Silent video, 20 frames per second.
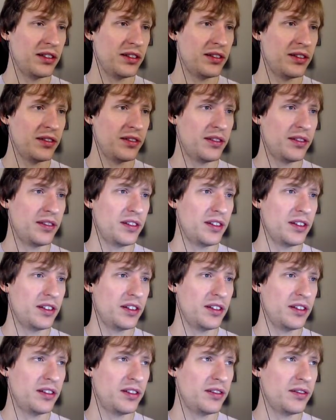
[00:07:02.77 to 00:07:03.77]

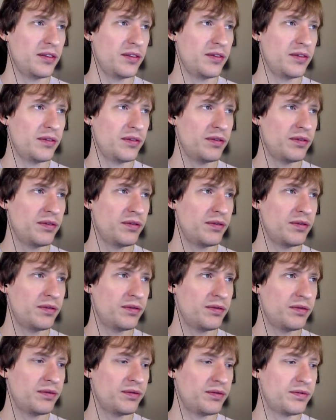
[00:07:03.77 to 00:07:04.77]

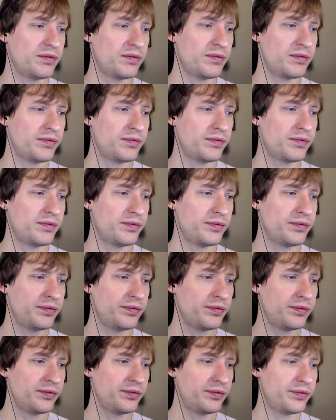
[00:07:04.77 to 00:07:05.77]

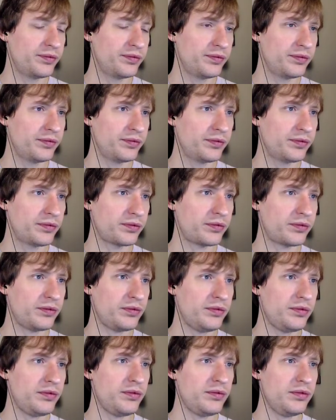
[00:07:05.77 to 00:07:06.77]

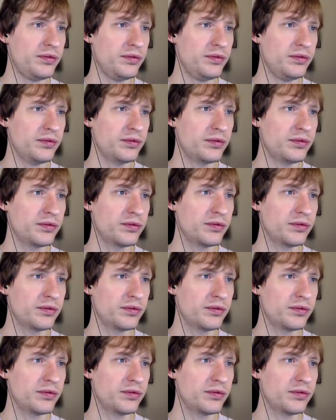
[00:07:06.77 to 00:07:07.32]
No one is speaking in this clip.